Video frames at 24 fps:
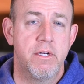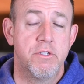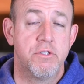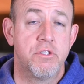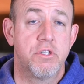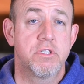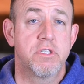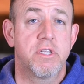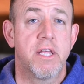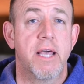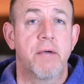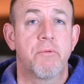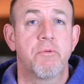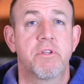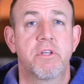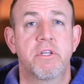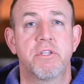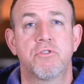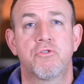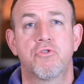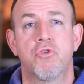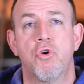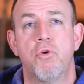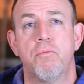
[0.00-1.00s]
Just like with
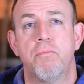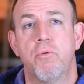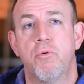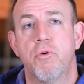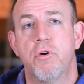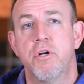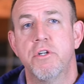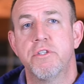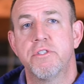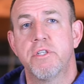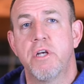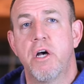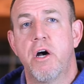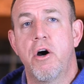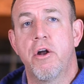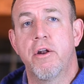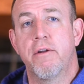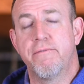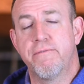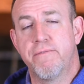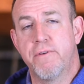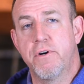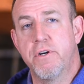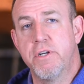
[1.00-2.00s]
control boards on
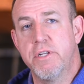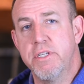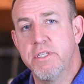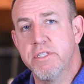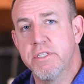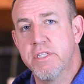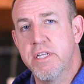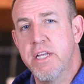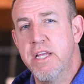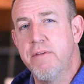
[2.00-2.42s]
a furnace,